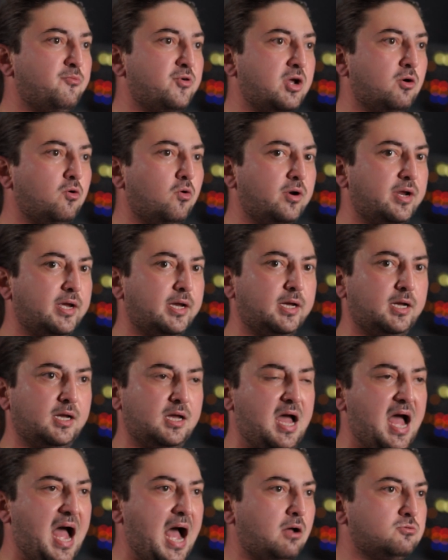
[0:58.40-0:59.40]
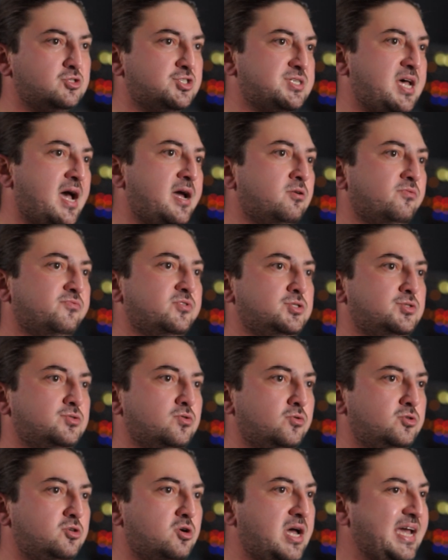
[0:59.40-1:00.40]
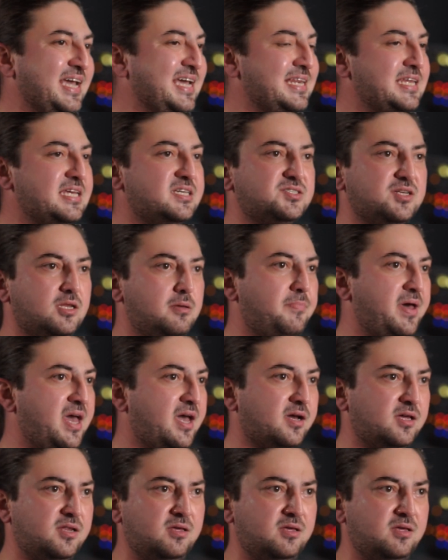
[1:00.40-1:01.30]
I'm recording outside of the studio, I can easily pack